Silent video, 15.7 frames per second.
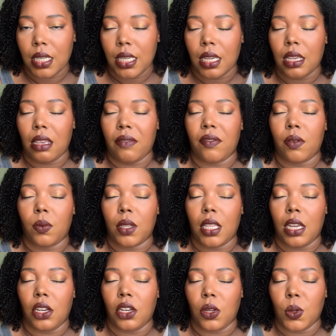Like even when
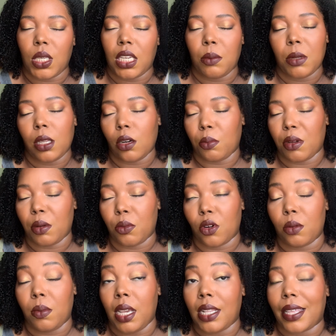they do seem a little bit more
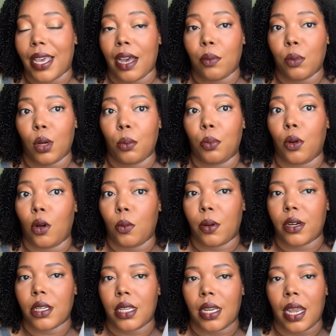meek, they have more bold
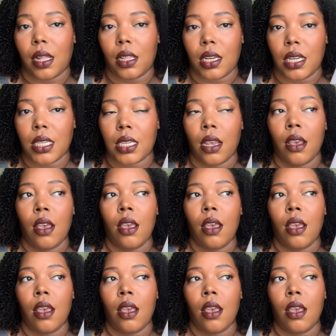personalities.